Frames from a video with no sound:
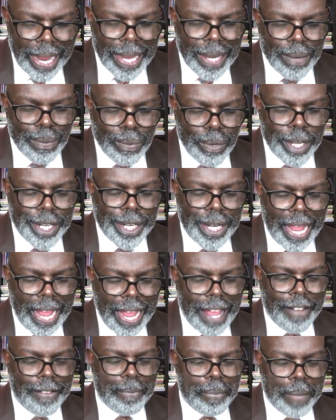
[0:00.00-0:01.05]
would
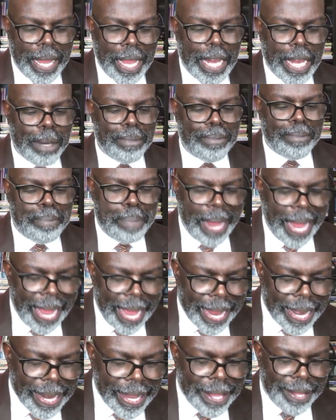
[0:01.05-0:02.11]
have been
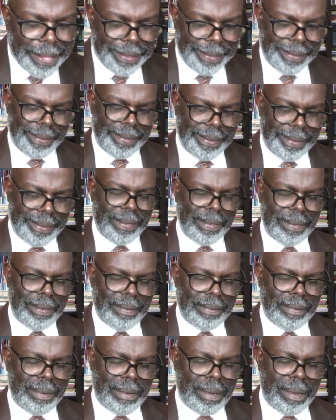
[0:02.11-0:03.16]
better.
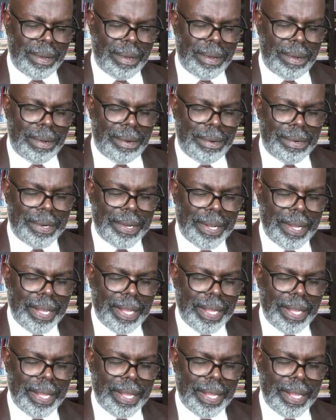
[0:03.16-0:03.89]
Woo!